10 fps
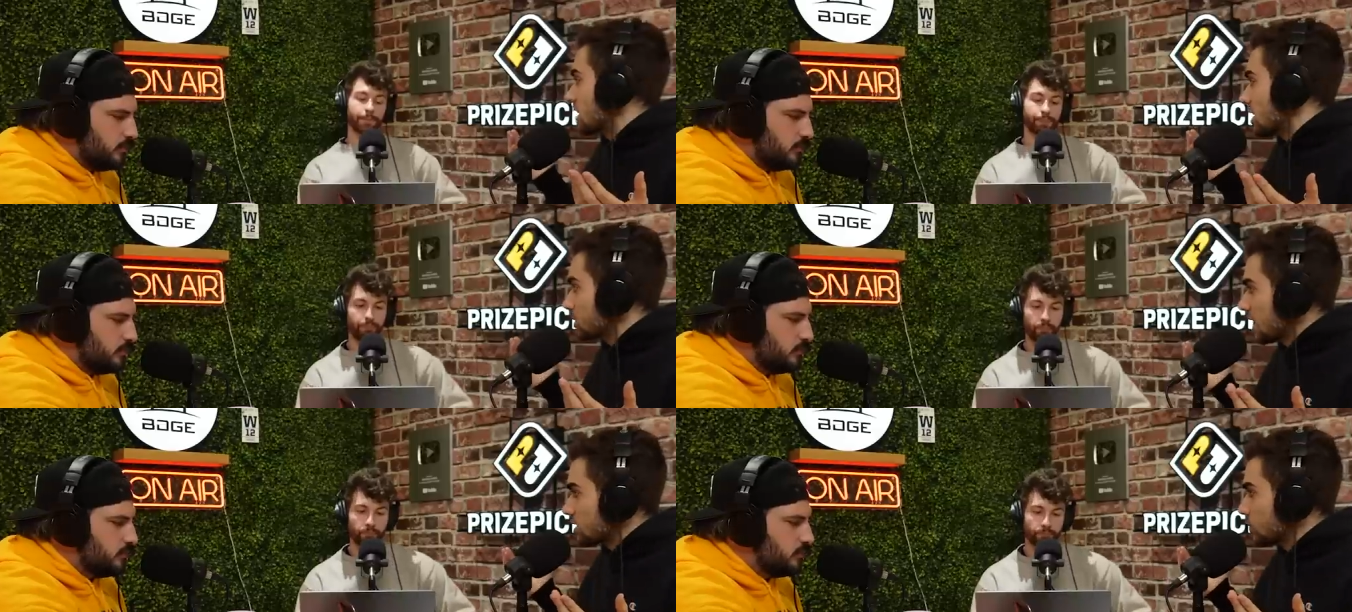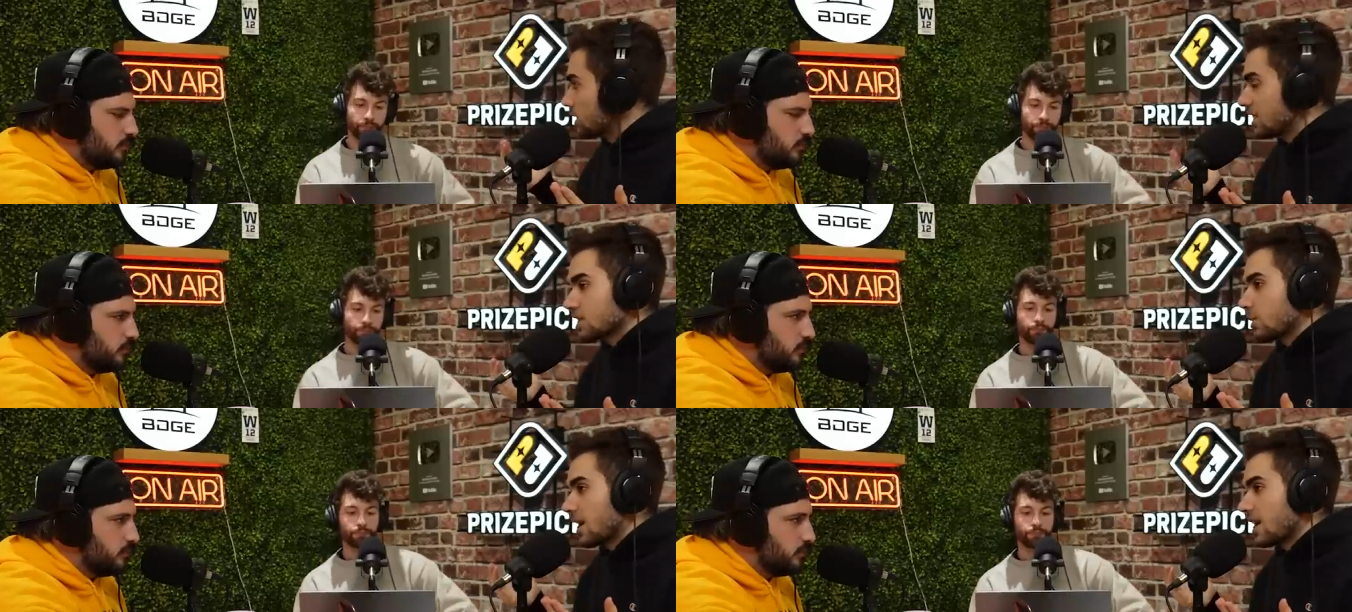Speaker 1: times last week
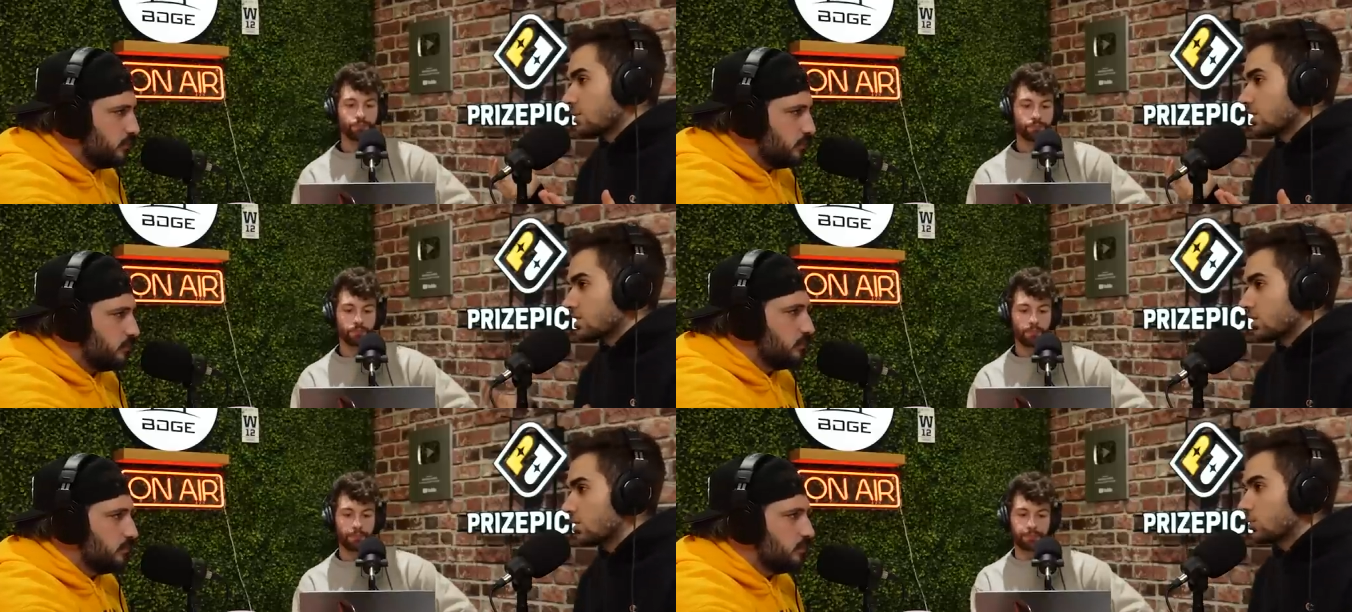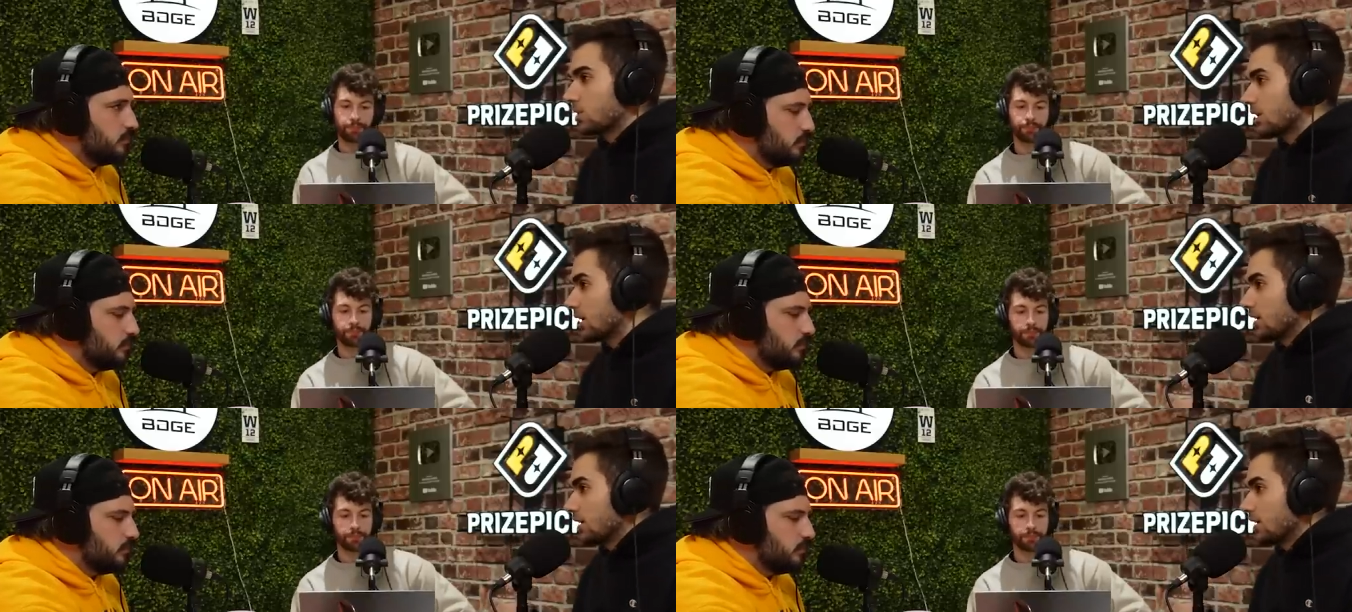against Miami. So,